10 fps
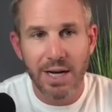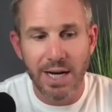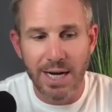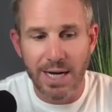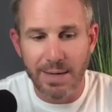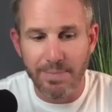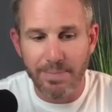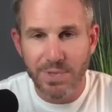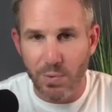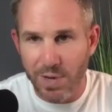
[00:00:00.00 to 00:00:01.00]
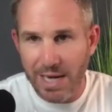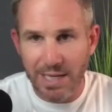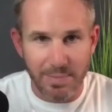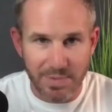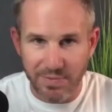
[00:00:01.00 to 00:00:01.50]
Um, so we
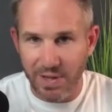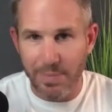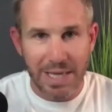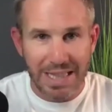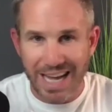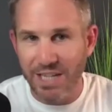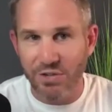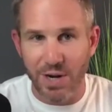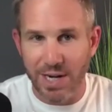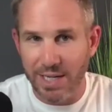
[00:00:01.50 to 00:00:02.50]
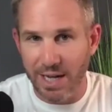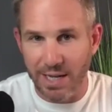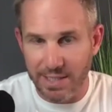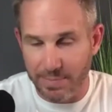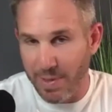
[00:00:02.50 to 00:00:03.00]
ended up developing a lot of training
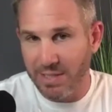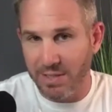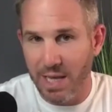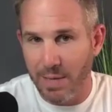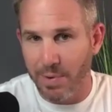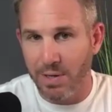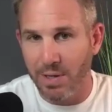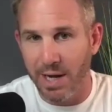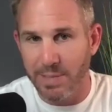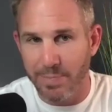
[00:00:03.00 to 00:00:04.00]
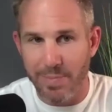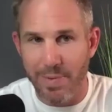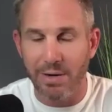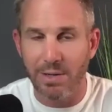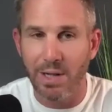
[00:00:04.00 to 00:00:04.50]
content, basically help our clients be
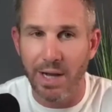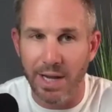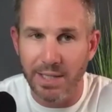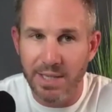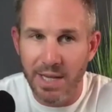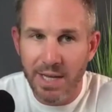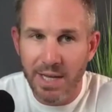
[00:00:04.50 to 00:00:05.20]
better clients.